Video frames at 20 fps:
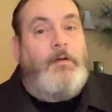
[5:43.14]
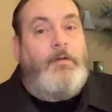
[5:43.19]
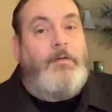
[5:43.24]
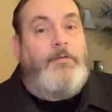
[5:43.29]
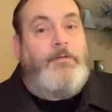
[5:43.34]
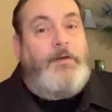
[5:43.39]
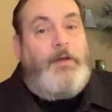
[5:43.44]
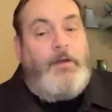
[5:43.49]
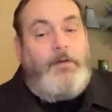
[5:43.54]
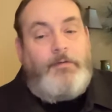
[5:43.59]

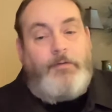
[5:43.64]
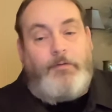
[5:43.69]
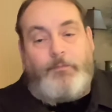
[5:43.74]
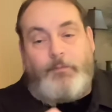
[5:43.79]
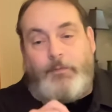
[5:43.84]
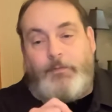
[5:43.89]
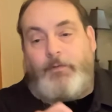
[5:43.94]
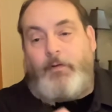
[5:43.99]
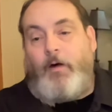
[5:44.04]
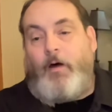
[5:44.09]
Jesus
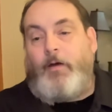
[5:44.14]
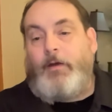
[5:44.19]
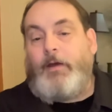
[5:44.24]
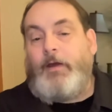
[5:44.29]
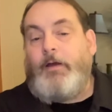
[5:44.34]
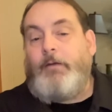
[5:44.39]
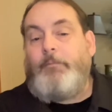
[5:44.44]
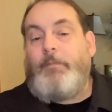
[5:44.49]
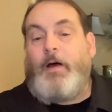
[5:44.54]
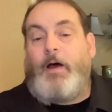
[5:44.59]
was
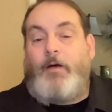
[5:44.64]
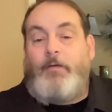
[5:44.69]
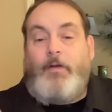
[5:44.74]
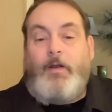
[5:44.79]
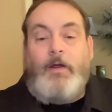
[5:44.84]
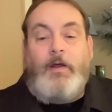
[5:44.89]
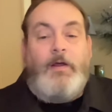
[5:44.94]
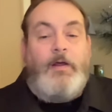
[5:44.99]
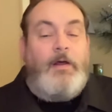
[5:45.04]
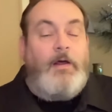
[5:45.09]
talking about
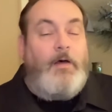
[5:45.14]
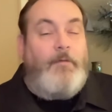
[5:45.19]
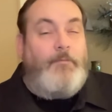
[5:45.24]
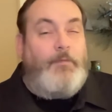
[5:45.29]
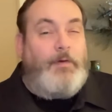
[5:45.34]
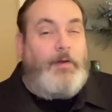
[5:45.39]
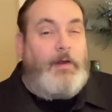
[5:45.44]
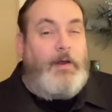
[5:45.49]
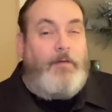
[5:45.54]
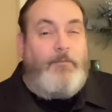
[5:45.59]
a
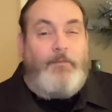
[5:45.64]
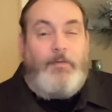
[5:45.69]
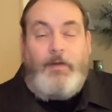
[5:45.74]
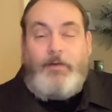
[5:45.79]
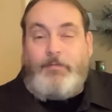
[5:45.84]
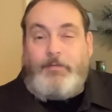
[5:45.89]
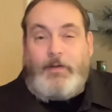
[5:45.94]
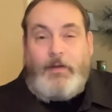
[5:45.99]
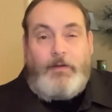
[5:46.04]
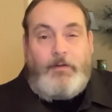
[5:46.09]

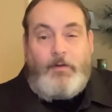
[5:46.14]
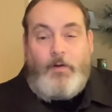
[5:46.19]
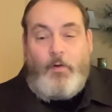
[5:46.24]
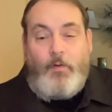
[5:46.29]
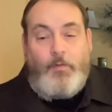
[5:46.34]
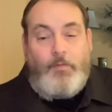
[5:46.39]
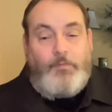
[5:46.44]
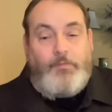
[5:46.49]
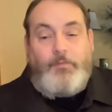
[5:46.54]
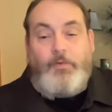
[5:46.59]
forgiveness that
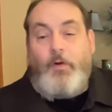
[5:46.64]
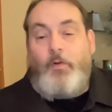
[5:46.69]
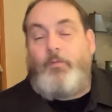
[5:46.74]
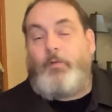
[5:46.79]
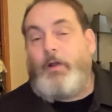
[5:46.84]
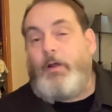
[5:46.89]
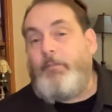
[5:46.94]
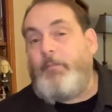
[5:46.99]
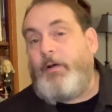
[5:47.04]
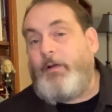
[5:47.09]
knows no
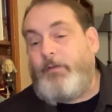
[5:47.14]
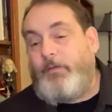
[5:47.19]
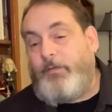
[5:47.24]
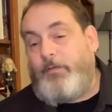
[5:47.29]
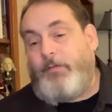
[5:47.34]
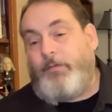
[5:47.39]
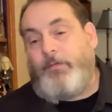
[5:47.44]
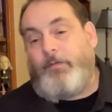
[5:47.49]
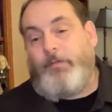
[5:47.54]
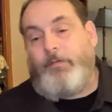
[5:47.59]

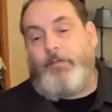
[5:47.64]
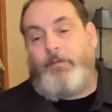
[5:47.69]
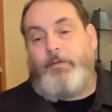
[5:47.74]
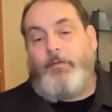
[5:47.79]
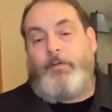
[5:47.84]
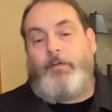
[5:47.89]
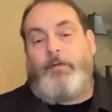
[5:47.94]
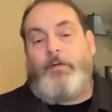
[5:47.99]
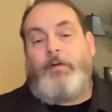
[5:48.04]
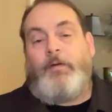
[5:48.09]
limits,
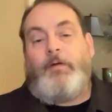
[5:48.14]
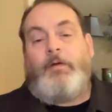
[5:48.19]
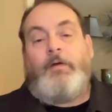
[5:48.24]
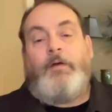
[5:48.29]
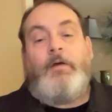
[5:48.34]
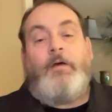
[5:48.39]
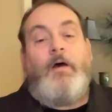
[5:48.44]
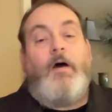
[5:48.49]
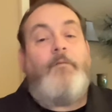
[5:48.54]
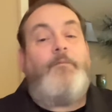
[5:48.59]

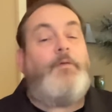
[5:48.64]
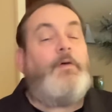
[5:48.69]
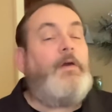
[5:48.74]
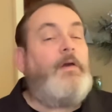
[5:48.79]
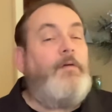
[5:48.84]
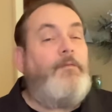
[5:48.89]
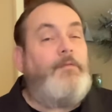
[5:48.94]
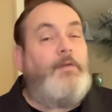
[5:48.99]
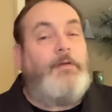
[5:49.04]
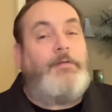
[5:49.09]
a
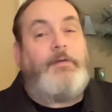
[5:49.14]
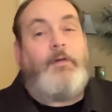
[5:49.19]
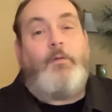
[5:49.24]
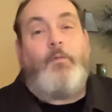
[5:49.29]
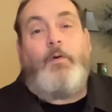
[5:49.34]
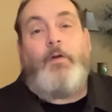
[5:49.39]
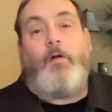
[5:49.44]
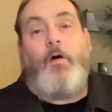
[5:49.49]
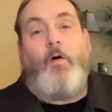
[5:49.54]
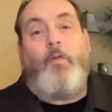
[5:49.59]
forgiveness that
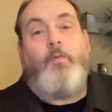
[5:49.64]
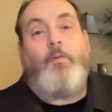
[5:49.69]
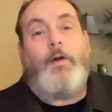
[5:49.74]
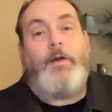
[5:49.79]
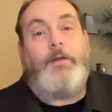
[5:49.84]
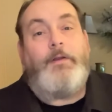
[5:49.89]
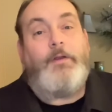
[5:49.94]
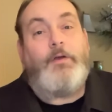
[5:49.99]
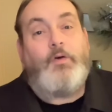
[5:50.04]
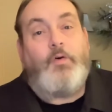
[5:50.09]
went all the way
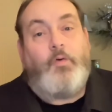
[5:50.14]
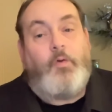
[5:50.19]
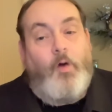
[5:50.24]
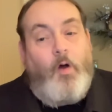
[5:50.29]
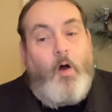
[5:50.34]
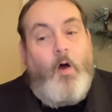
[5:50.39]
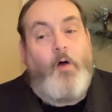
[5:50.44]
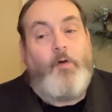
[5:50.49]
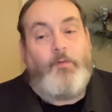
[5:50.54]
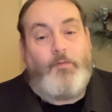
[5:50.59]
to the
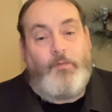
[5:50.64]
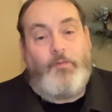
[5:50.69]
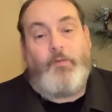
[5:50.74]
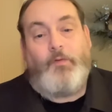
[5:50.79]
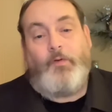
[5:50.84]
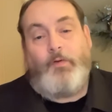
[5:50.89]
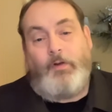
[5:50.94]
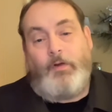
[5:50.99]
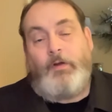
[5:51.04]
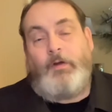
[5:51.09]
cross
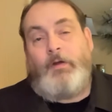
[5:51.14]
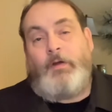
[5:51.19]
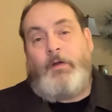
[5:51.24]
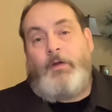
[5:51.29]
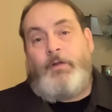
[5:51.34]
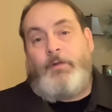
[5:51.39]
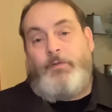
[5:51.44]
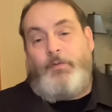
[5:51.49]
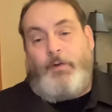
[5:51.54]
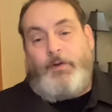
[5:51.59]

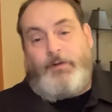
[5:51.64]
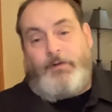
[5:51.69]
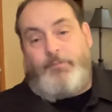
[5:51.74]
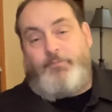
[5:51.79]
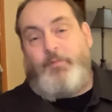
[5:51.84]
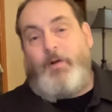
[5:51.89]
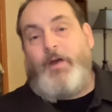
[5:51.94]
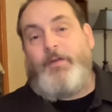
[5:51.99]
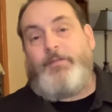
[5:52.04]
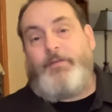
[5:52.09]
to
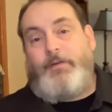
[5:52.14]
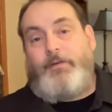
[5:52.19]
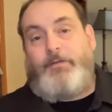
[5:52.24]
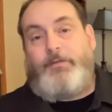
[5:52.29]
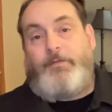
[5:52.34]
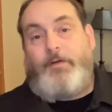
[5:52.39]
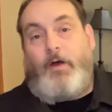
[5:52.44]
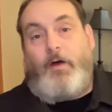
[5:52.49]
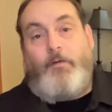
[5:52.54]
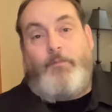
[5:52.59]
express
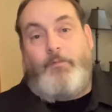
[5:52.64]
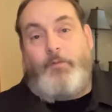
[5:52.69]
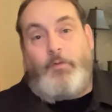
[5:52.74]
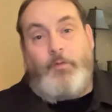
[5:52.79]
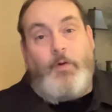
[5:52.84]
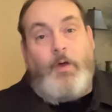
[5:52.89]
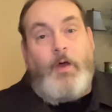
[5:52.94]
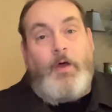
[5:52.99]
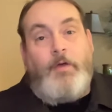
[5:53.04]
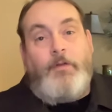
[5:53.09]
itself,
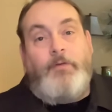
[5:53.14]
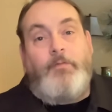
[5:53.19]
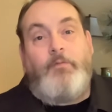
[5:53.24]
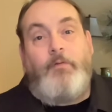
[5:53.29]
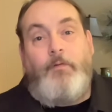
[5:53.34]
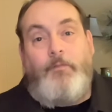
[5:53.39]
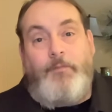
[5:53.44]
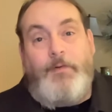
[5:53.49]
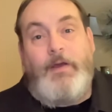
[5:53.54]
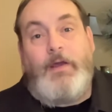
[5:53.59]
to, to
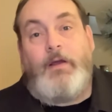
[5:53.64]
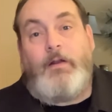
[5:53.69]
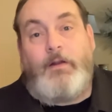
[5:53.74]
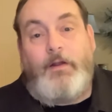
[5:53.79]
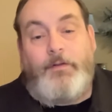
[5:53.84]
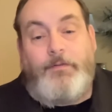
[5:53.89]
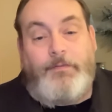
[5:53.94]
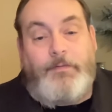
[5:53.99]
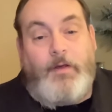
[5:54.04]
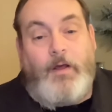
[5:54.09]
reveal
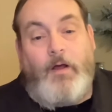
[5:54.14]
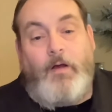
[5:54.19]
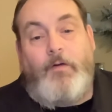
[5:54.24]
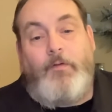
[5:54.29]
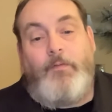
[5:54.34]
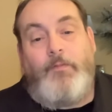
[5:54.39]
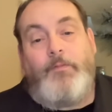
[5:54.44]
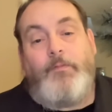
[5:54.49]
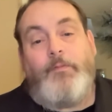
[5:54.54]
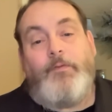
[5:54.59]

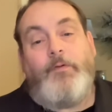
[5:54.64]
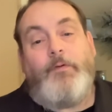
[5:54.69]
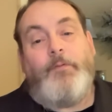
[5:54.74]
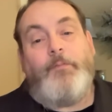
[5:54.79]
itself.